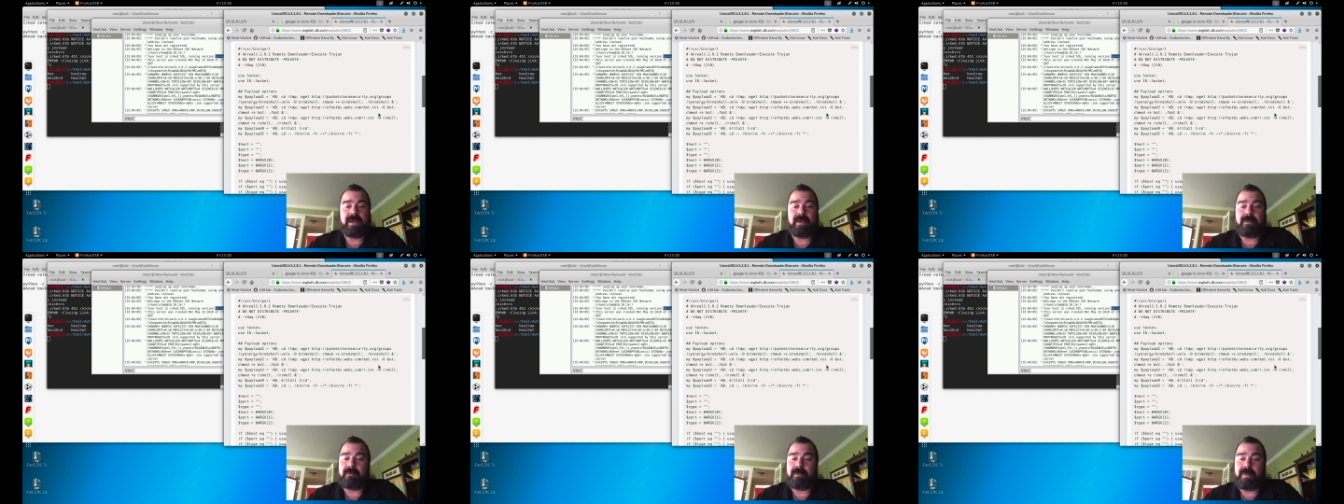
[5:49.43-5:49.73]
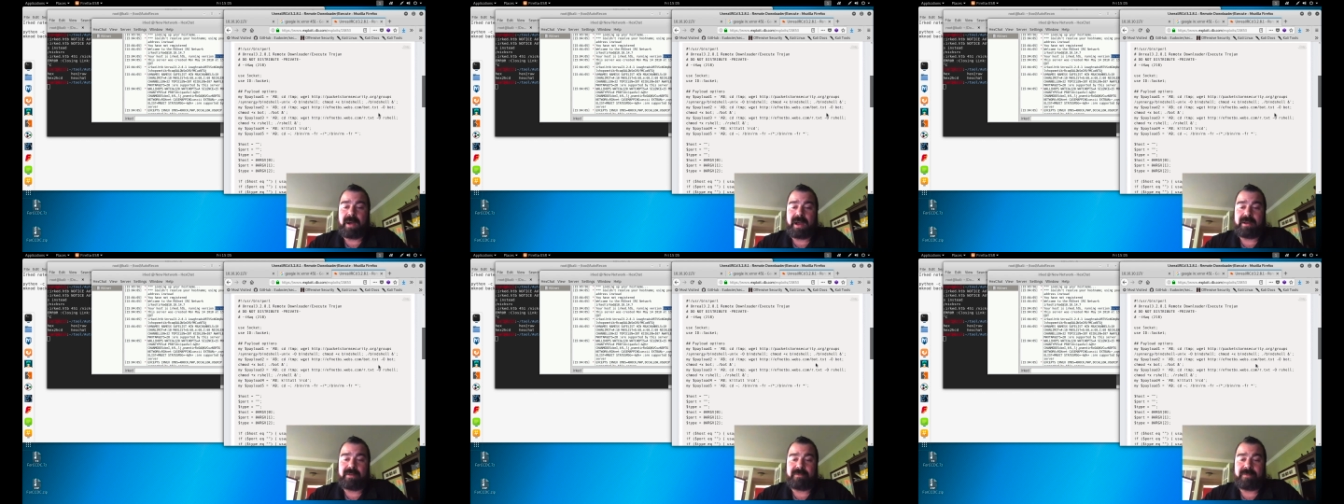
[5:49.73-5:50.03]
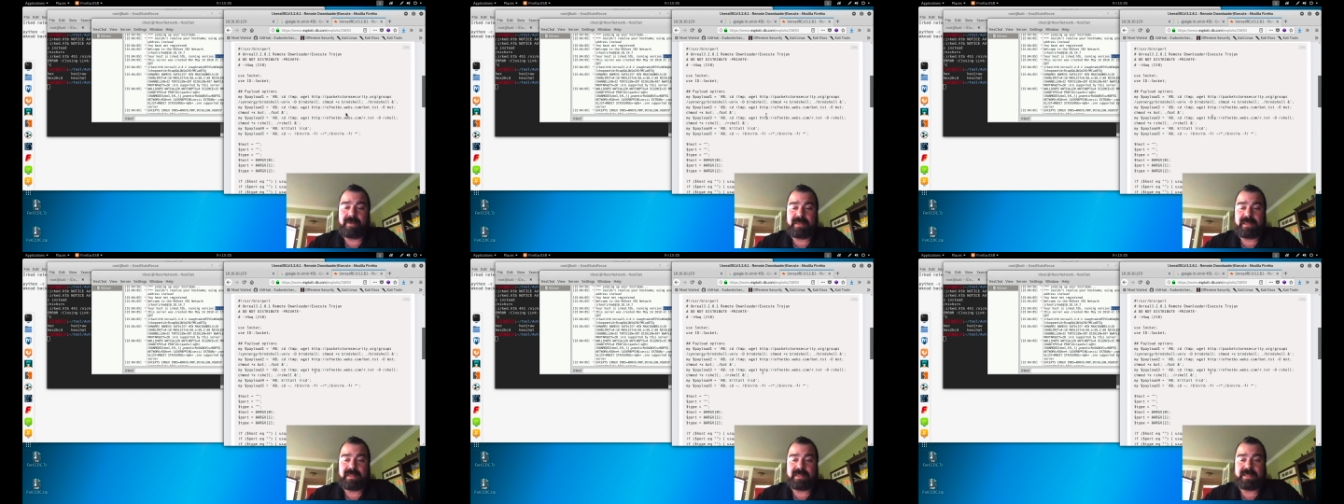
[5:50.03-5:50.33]

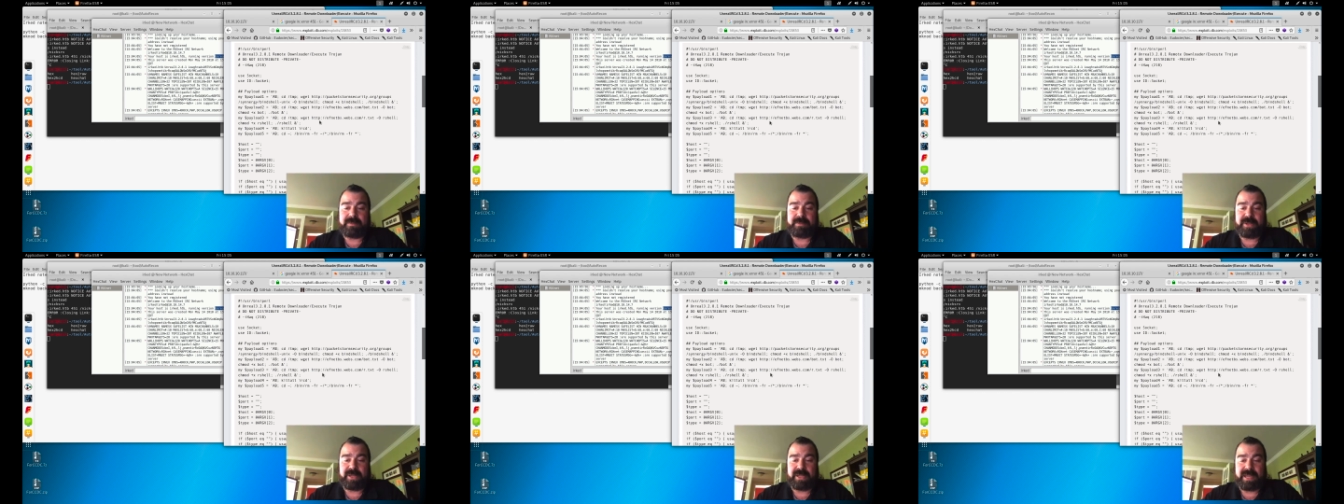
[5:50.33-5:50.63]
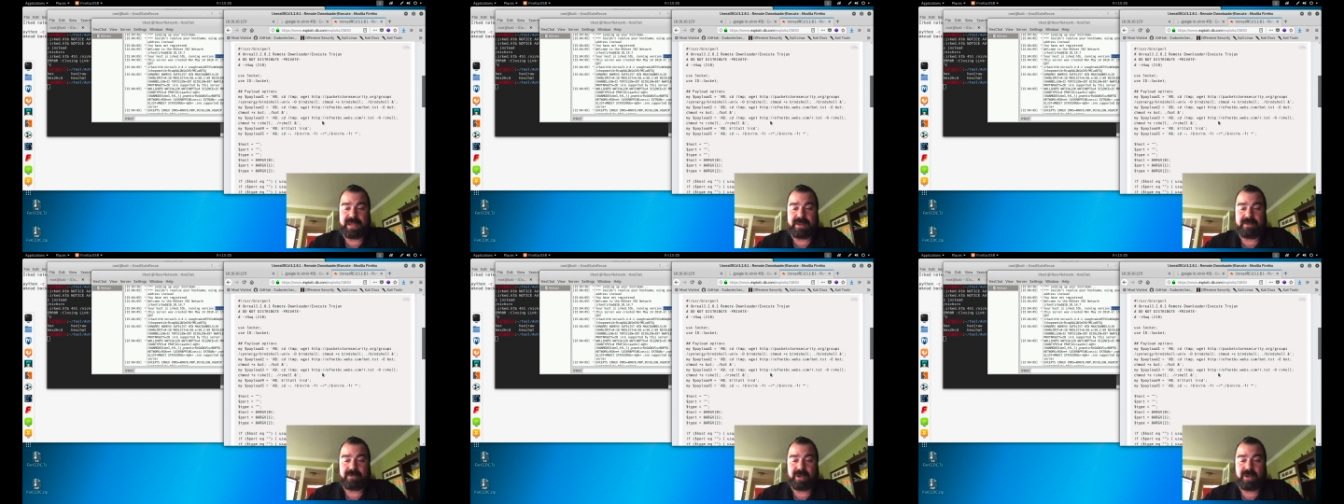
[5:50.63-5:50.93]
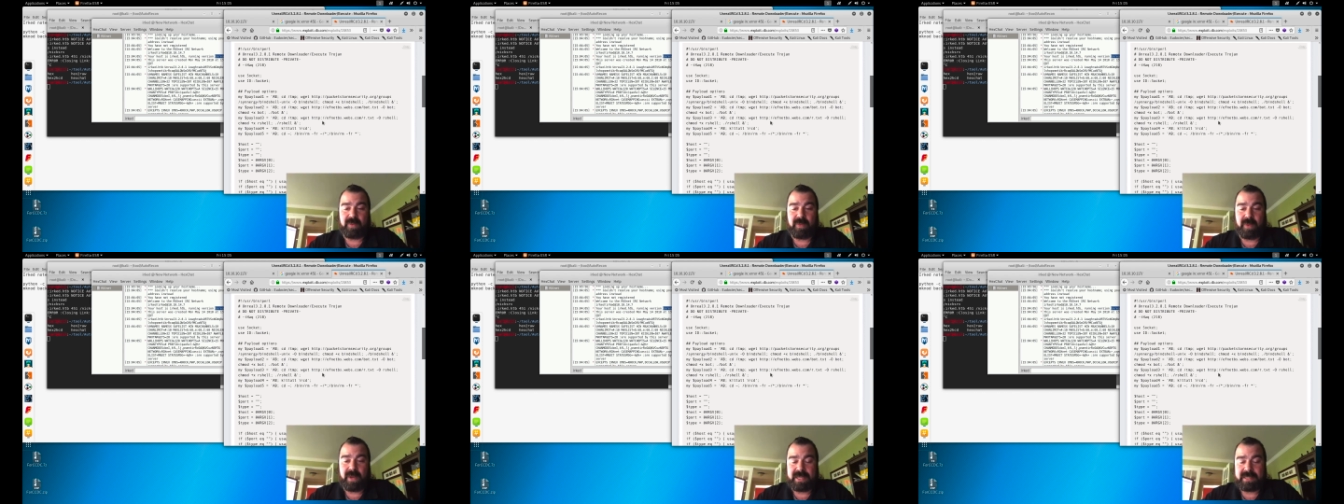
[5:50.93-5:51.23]
modify the wget
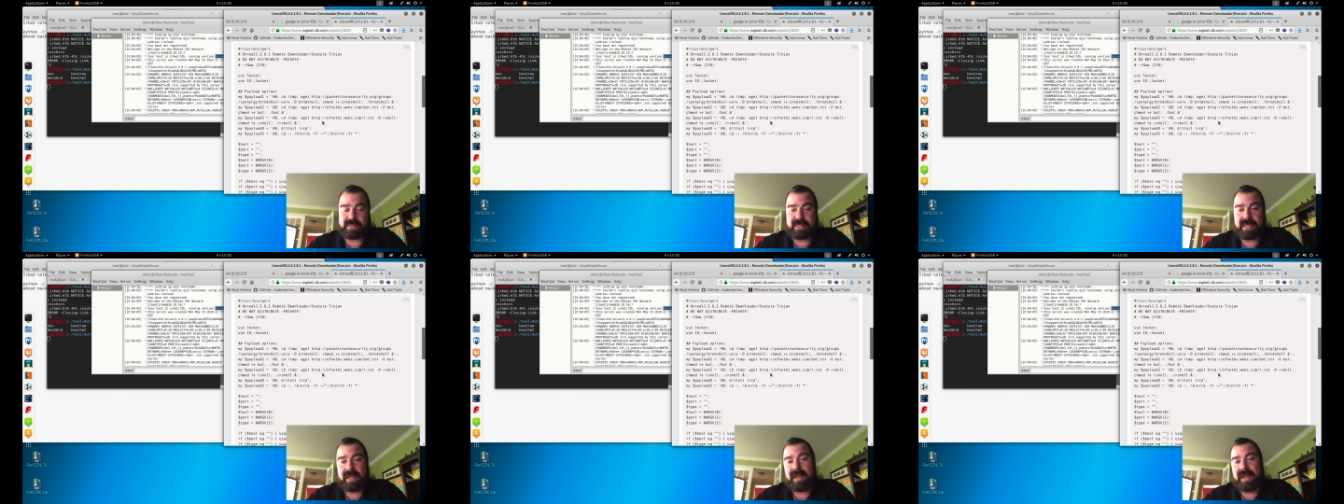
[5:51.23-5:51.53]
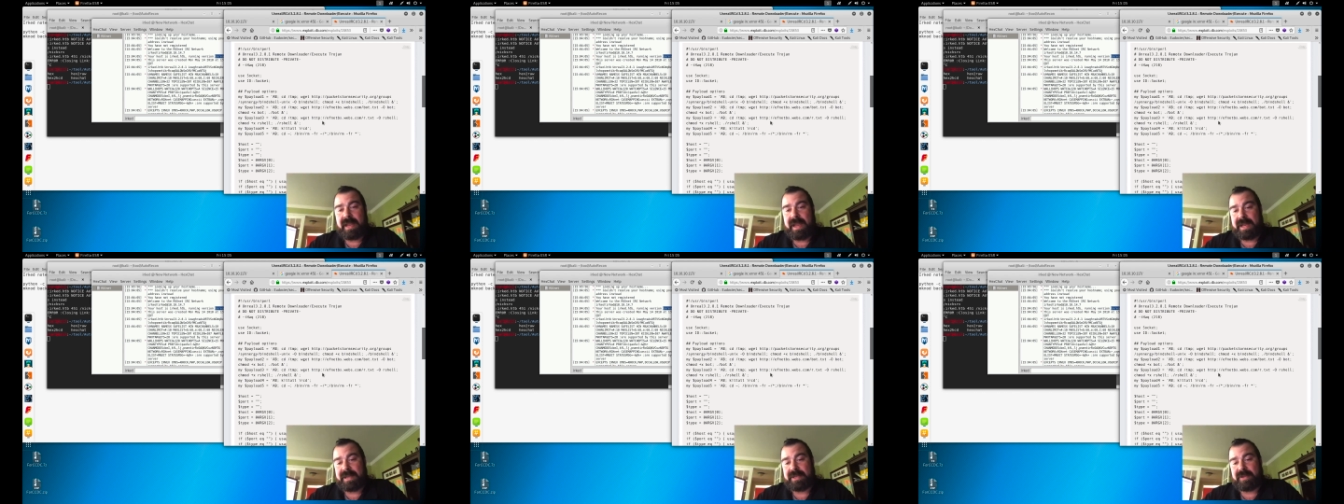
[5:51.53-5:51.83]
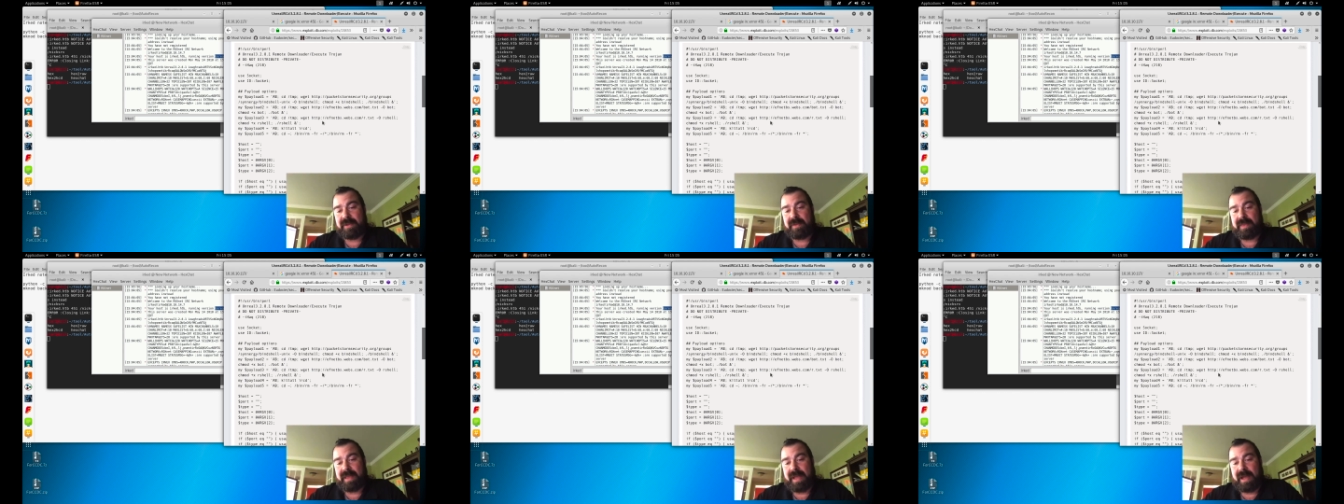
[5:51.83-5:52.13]
request, and
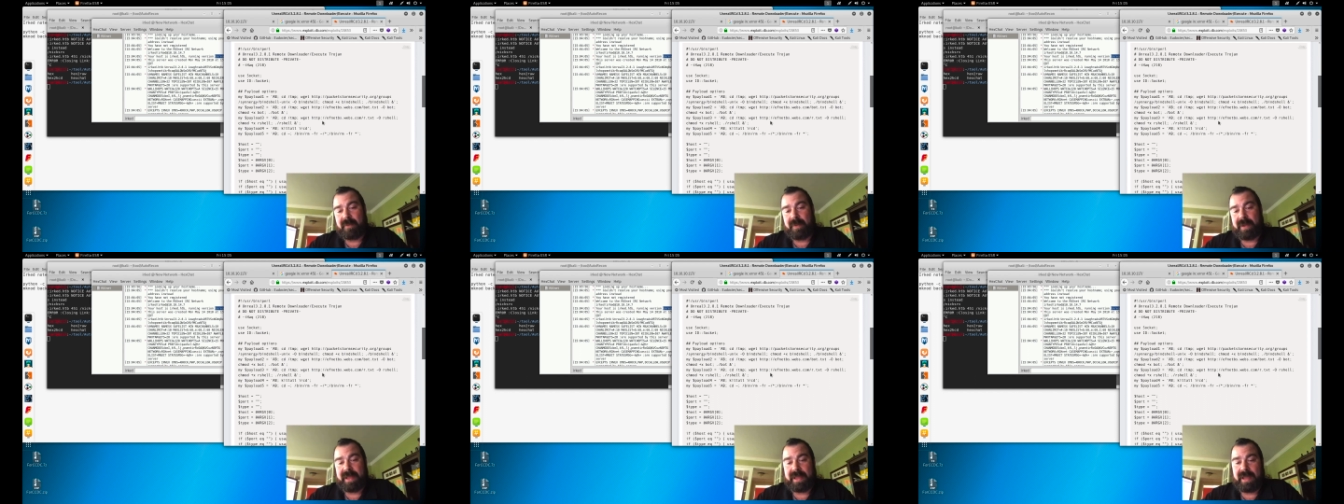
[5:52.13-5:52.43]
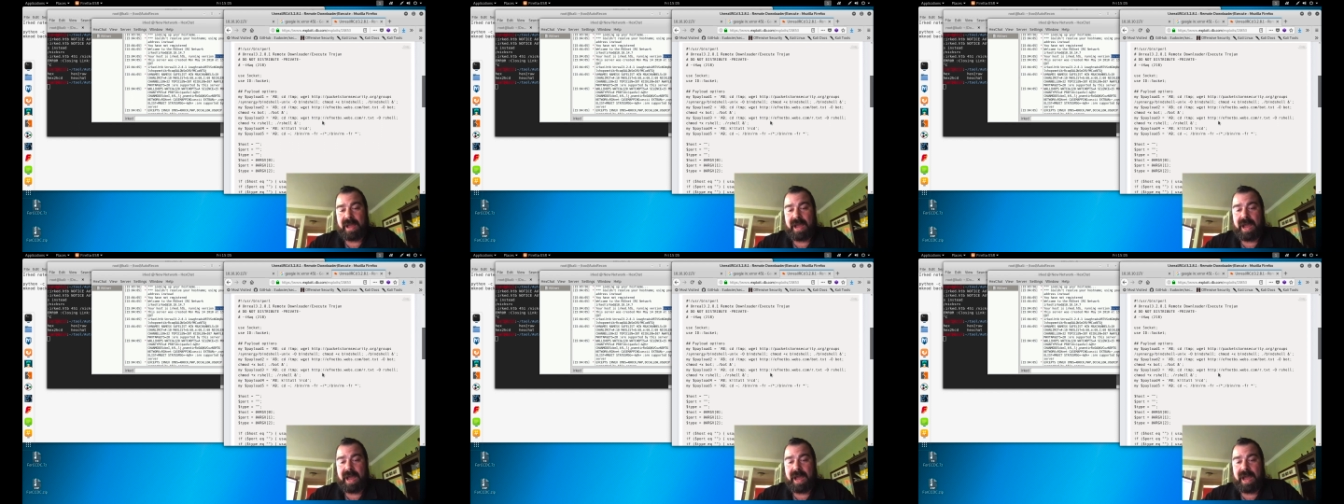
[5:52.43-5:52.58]
do it that way.